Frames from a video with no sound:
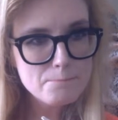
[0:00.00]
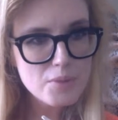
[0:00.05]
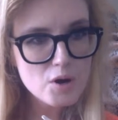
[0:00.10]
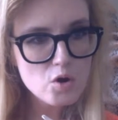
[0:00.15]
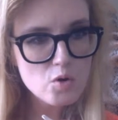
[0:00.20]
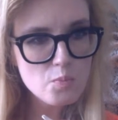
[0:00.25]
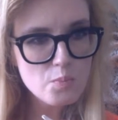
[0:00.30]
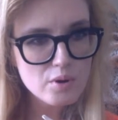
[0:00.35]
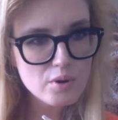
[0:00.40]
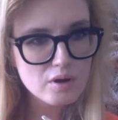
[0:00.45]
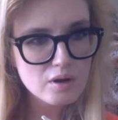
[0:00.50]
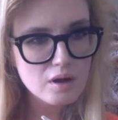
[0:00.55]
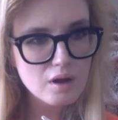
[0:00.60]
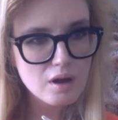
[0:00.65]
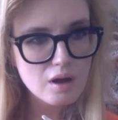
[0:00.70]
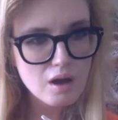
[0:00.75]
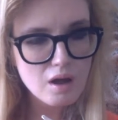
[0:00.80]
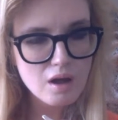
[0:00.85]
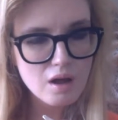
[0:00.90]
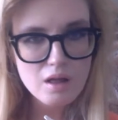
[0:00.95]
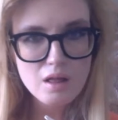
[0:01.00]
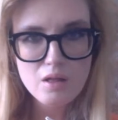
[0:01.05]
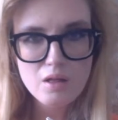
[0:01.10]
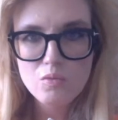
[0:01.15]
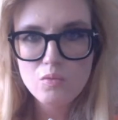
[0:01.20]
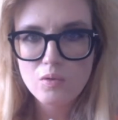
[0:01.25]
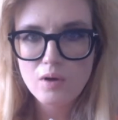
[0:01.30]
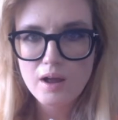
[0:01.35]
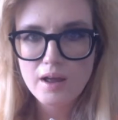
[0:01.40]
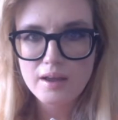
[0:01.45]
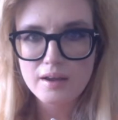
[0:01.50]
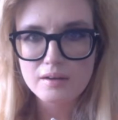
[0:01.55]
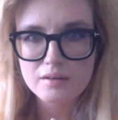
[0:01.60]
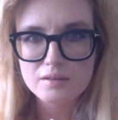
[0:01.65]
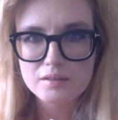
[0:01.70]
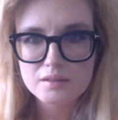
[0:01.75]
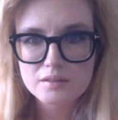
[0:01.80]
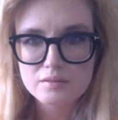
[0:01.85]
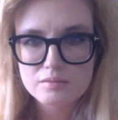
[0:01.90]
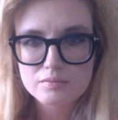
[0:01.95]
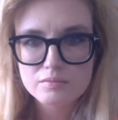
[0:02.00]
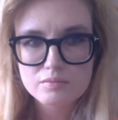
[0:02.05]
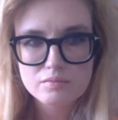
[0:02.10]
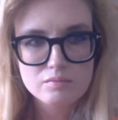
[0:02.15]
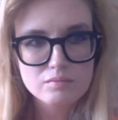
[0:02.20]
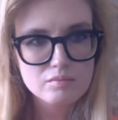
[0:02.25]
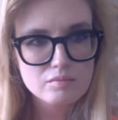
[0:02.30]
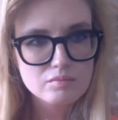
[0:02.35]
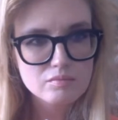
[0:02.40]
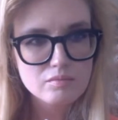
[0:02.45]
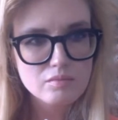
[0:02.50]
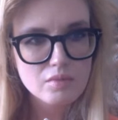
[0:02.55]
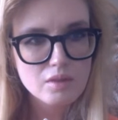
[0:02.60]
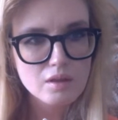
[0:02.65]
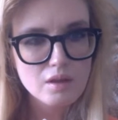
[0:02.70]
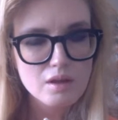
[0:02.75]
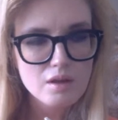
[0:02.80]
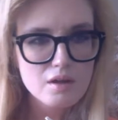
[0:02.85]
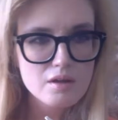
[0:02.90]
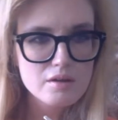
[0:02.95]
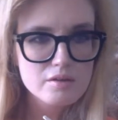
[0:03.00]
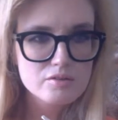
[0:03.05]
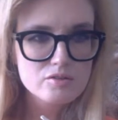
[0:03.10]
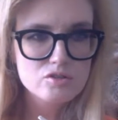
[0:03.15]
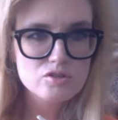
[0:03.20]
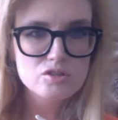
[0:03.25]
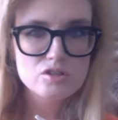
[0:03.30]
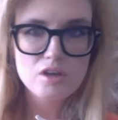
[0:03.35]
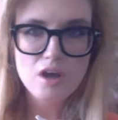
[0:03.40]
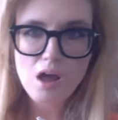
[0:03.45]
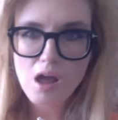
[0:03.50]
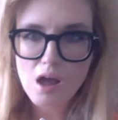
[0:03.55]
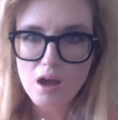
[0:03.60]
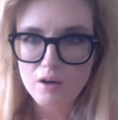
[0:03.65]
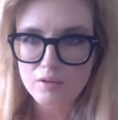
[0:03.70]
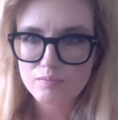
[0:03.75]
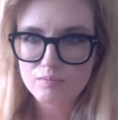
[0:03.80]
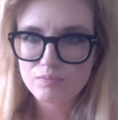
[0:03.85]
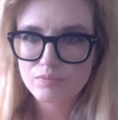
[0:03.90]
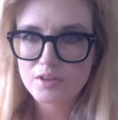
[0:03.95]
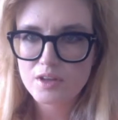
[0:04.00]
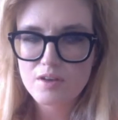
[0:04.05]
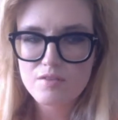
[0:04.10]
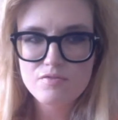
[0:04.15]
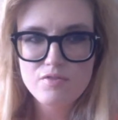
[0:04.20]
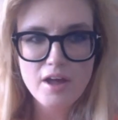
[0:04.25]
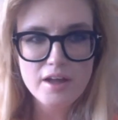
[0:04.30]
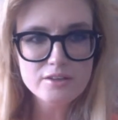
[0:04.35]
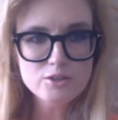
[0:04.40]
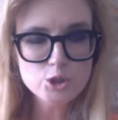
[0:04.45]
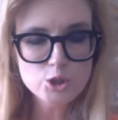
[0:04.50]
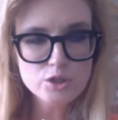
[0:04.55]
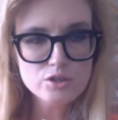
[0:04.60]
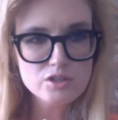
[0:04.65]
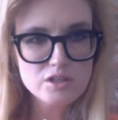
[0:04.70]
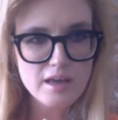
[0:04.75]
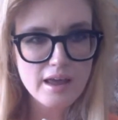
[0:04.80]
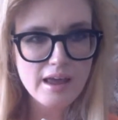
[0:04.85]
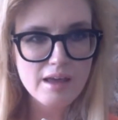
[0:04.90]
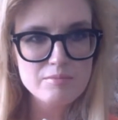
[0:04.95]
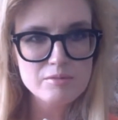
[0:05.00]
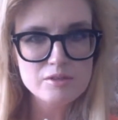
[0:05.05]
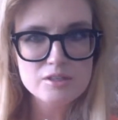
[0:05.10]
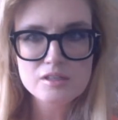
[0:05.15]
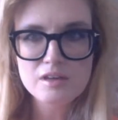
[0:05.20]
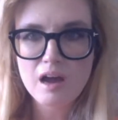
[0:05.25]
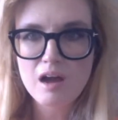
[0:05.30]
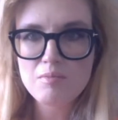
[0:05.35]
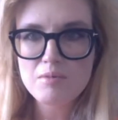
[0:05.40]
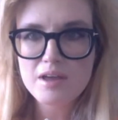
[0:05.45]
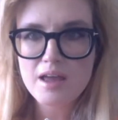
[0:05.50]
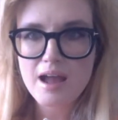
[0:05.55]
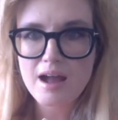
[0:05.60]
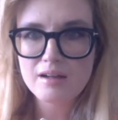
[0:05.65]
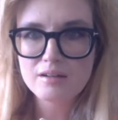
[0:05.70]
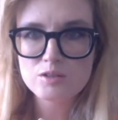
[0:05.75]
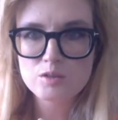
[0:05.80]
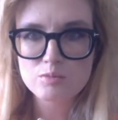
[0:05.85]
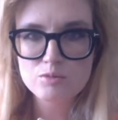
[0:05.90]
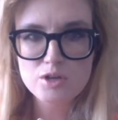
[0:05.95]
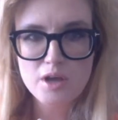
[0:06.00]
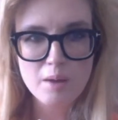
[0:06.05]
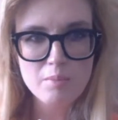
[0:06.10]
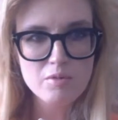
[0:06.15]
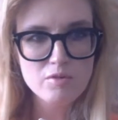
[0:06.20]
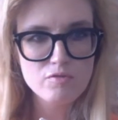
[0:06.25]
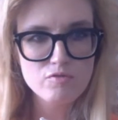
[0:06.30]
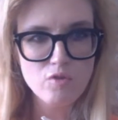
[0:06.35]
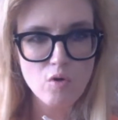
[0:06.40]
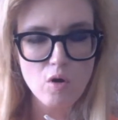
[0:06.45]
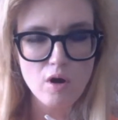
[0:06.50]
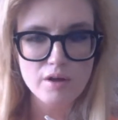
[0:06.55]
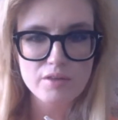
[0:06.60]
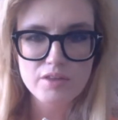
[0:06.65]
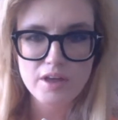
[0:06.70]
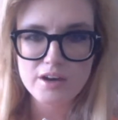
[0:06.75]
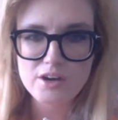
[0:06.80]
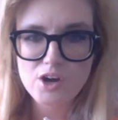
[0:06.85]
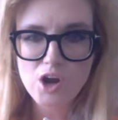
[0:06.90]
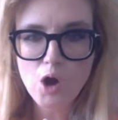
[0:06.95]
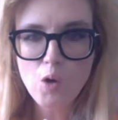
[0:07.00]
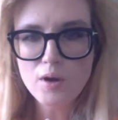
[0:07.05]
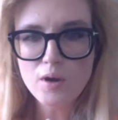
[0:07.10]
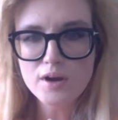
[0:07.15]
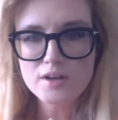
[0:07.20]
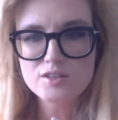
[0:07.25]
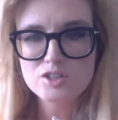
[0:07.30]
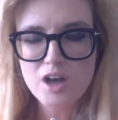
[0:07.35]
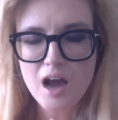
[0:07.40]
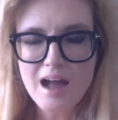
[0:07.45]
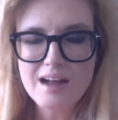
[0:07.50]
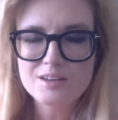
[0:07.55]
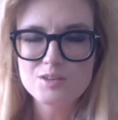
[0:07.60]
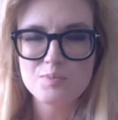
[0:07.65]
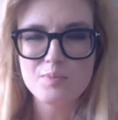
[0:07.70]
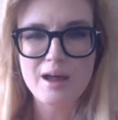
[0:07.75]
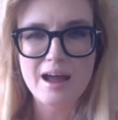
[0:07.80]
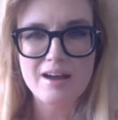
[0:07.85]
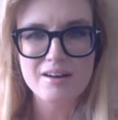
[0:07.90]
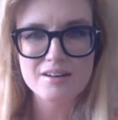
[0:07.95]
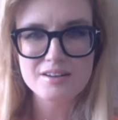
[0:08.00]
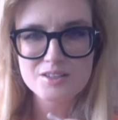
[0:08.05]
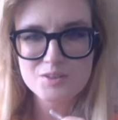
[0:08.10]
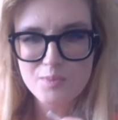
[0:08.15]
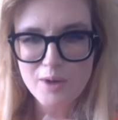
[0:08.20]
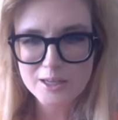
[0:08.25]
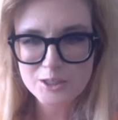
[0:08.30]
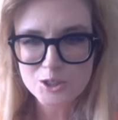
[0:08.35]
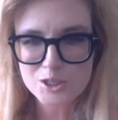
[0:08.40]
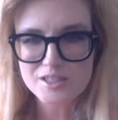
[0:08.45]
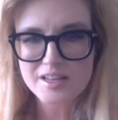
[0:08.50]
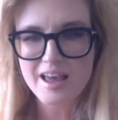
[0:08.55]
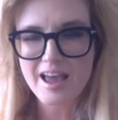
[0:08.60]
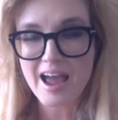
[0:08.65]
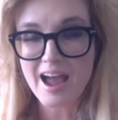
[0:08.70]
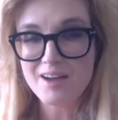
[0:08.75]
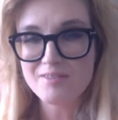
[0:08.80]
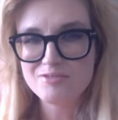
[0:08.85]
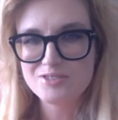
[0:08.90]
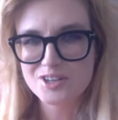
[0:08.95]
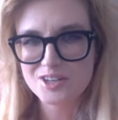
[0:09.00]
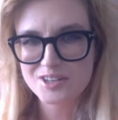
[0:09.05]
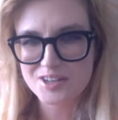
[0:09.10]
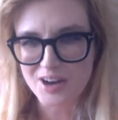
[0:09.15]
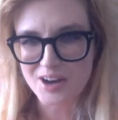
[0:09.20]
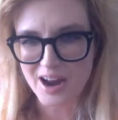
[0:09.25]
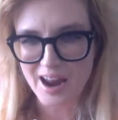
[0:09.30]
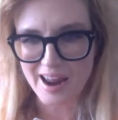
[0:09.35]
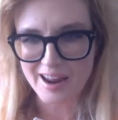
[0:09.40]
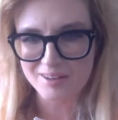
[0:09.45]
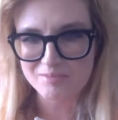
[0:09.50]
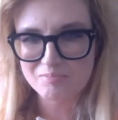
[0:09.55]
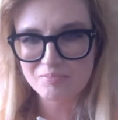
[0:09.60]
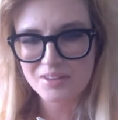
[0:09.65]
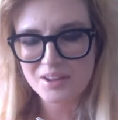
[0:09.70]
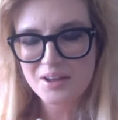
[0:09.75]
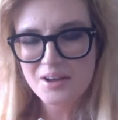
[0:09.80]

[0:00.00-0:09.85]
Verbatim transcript: Boop. All right. So, the Avengers game is coming out September 4th, and no one has talked about it as much as they have today.